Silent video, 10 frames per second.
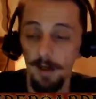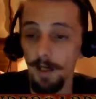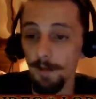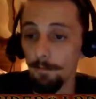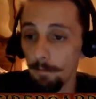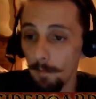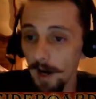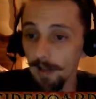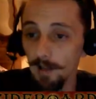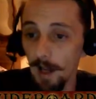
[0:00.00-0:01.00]
it
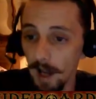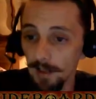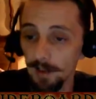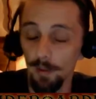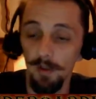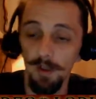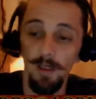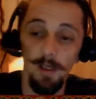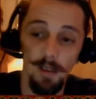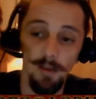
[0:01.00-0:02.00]
might actually
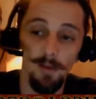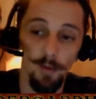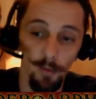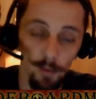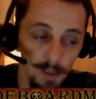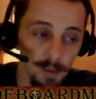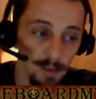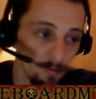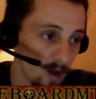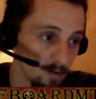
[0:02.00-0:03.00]
increase
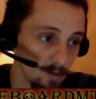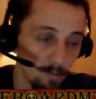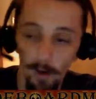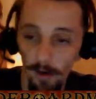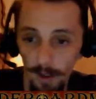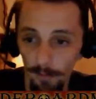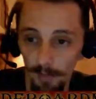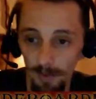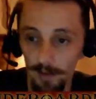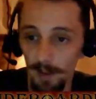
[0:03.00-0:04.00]
the value of Walking
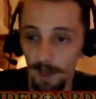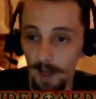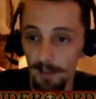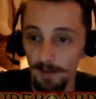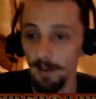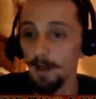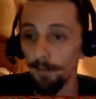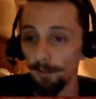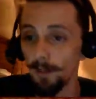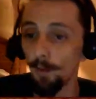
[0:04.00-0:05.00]
Ballista, as
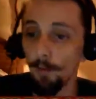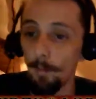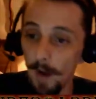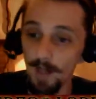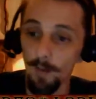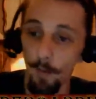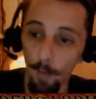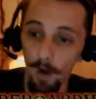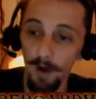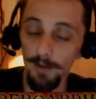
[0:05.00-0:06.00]
people might
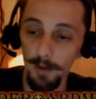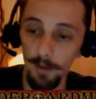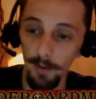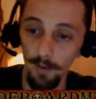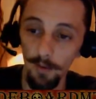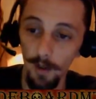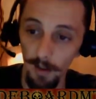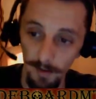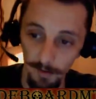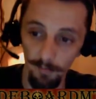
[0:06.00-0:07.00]
want to
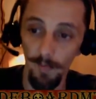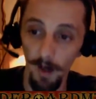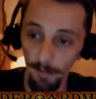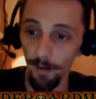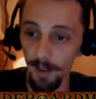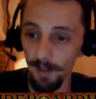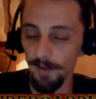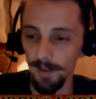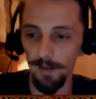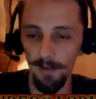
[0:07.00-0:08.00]
upgrade
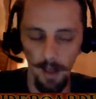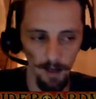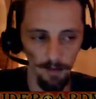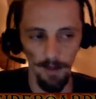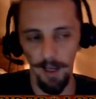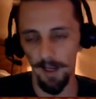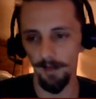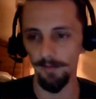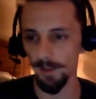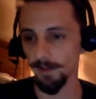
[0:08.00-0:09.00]
this deck.
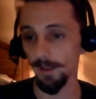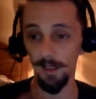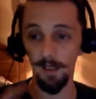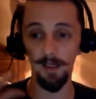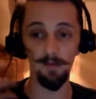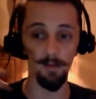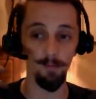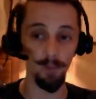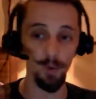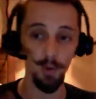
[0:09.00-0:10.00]
And since they can get the
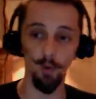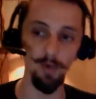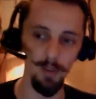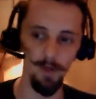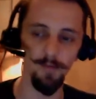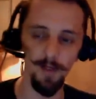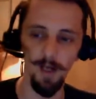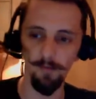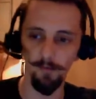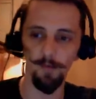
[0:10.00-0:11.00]
majority of the
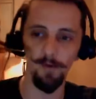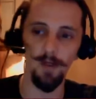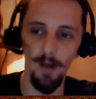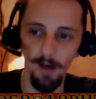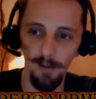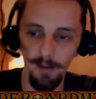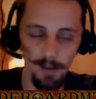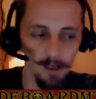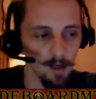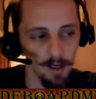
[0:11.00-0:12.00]
deck for
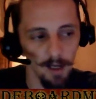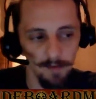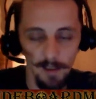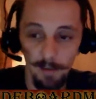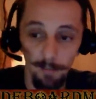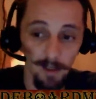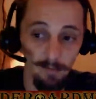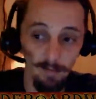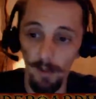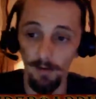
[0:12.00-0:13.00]
$30 and then
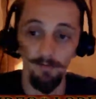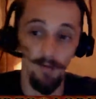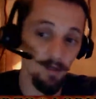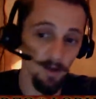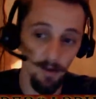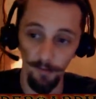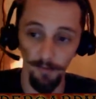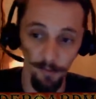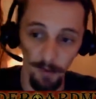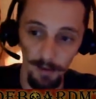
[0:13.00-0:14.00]
spend, another
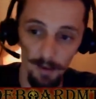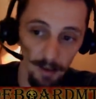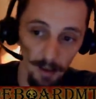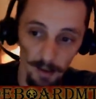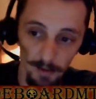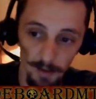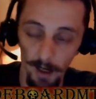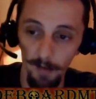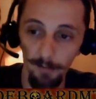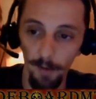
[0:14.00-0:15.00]
$30 to
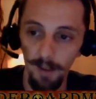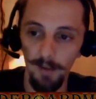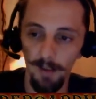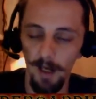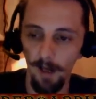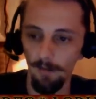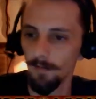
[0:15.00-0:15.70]
upgrade the deck,